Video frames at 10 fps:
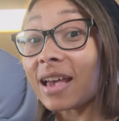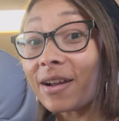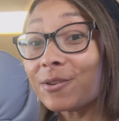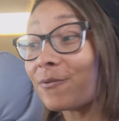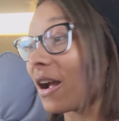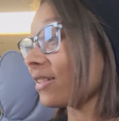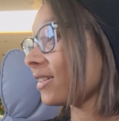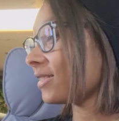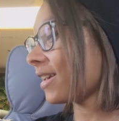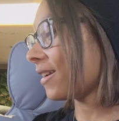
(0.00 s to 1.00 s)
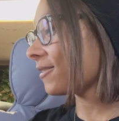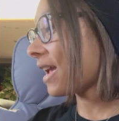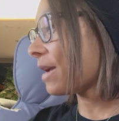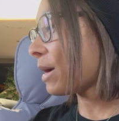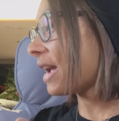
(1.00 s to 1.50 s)
how you finally say her
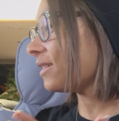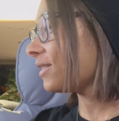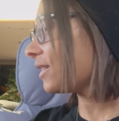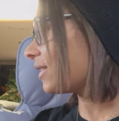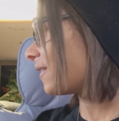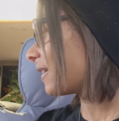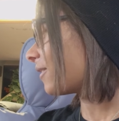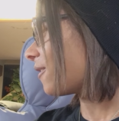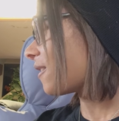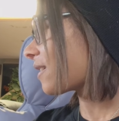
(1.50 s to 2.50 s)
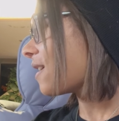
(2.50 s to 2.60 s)
name. I had to sit there and look.